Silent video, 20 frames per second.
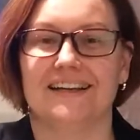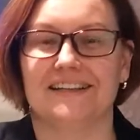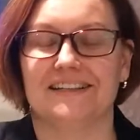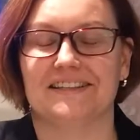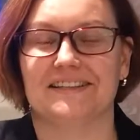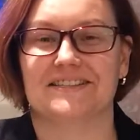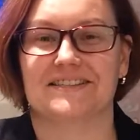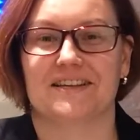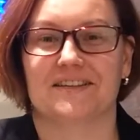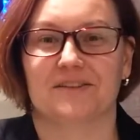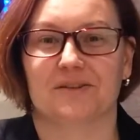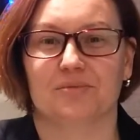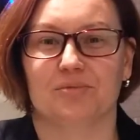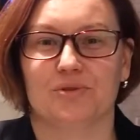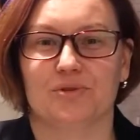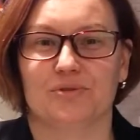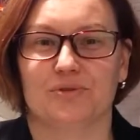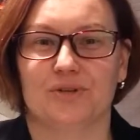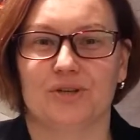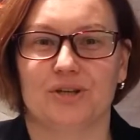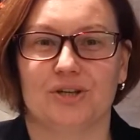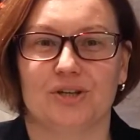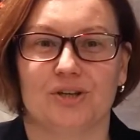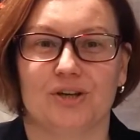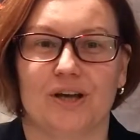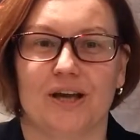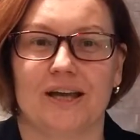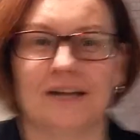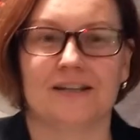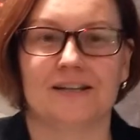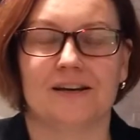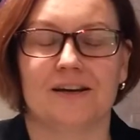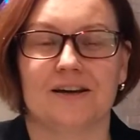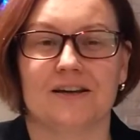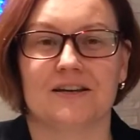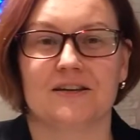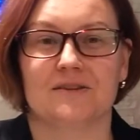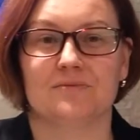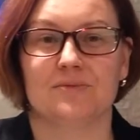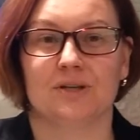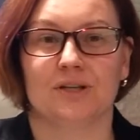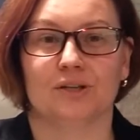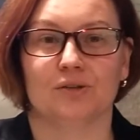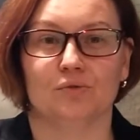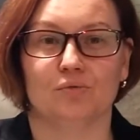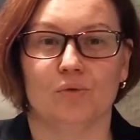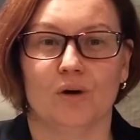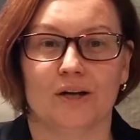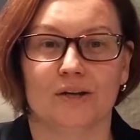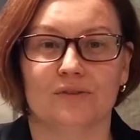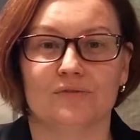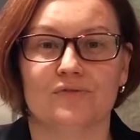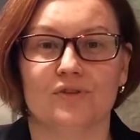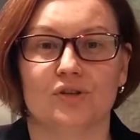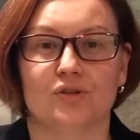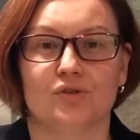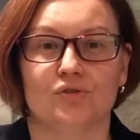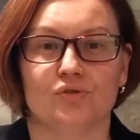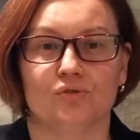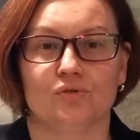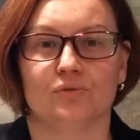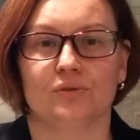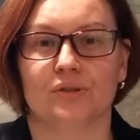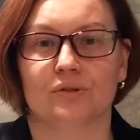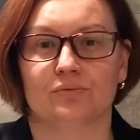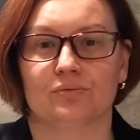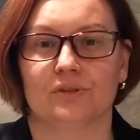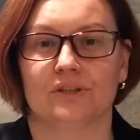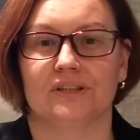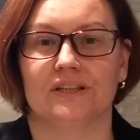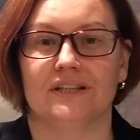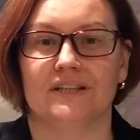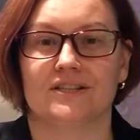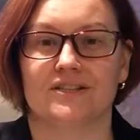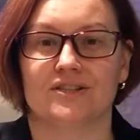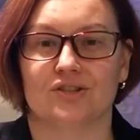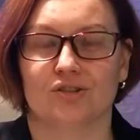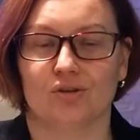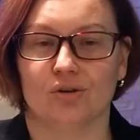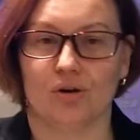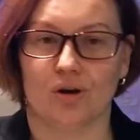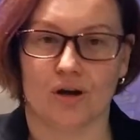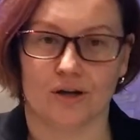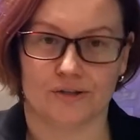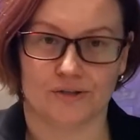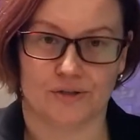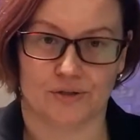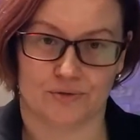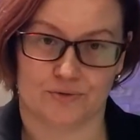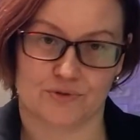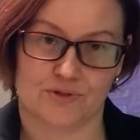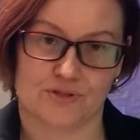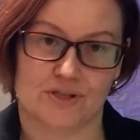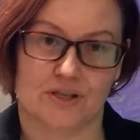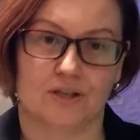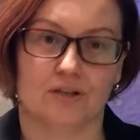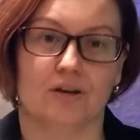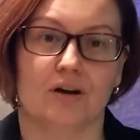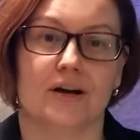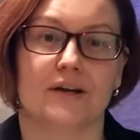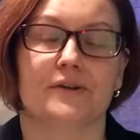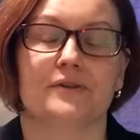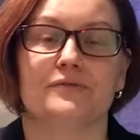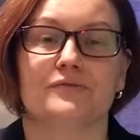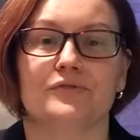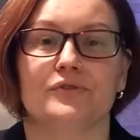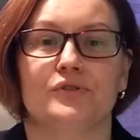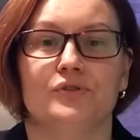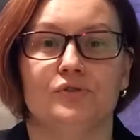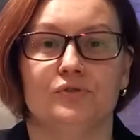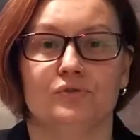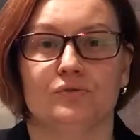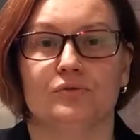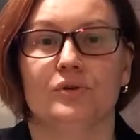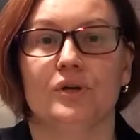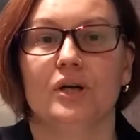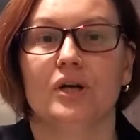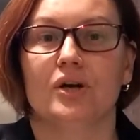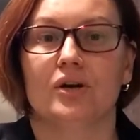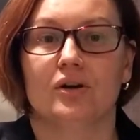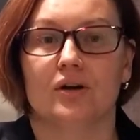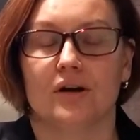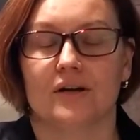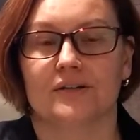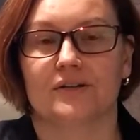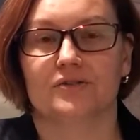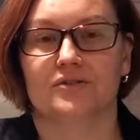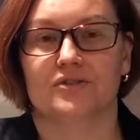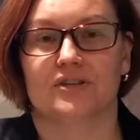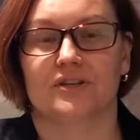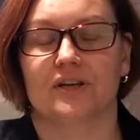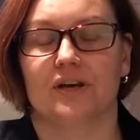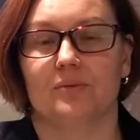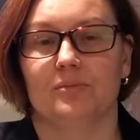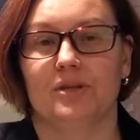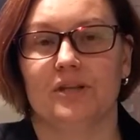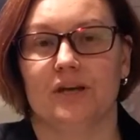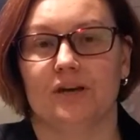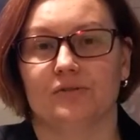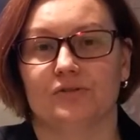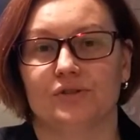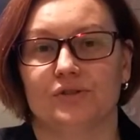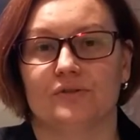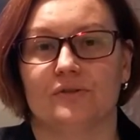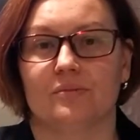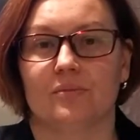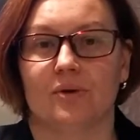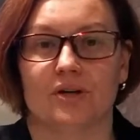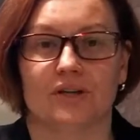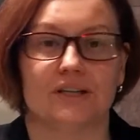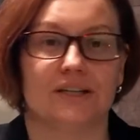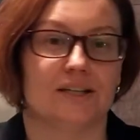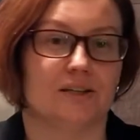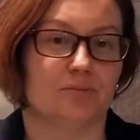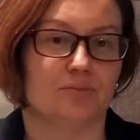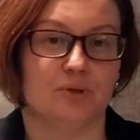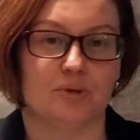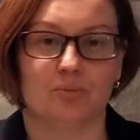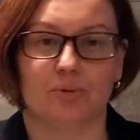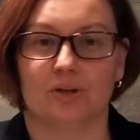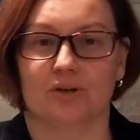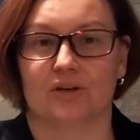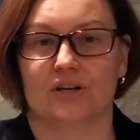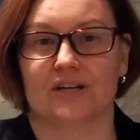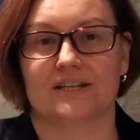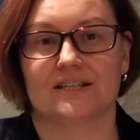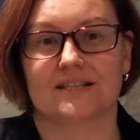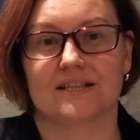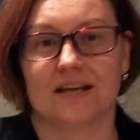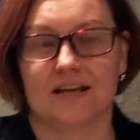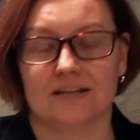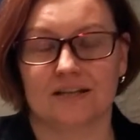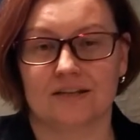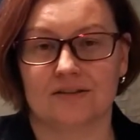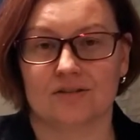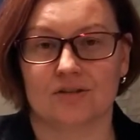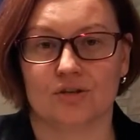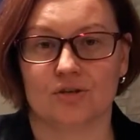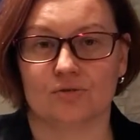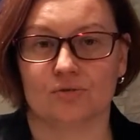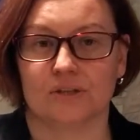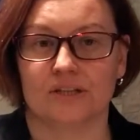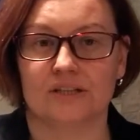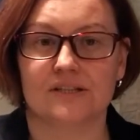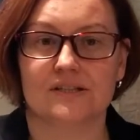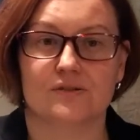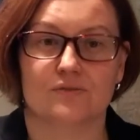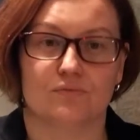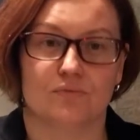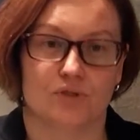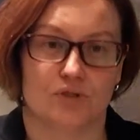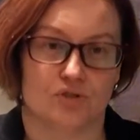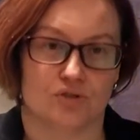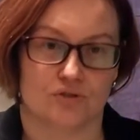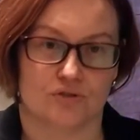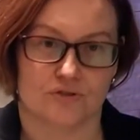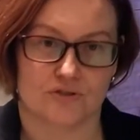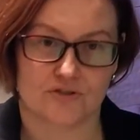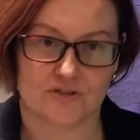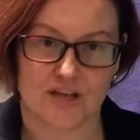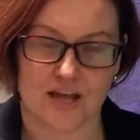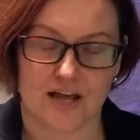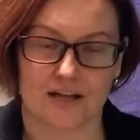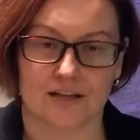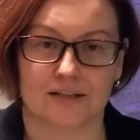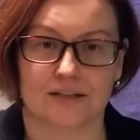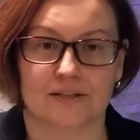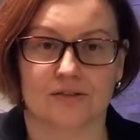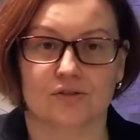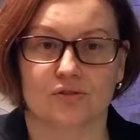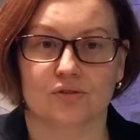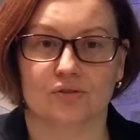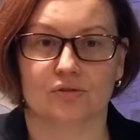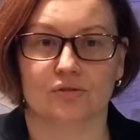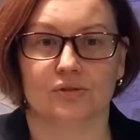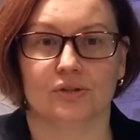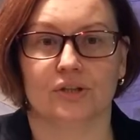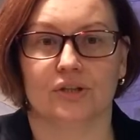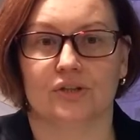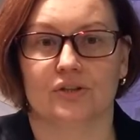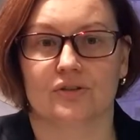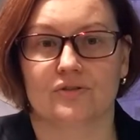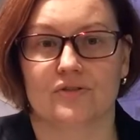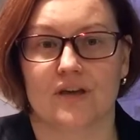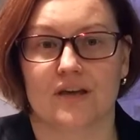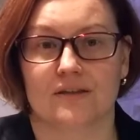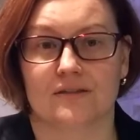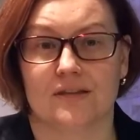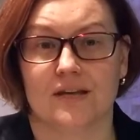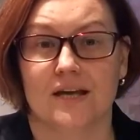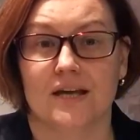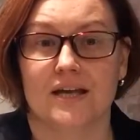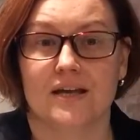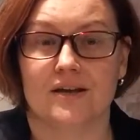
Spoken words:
Alexandra Botyuk here, and I am in one of the newly released condos. A lot of new condos are coming out to the market and people are assigning the units, which are selling earlier than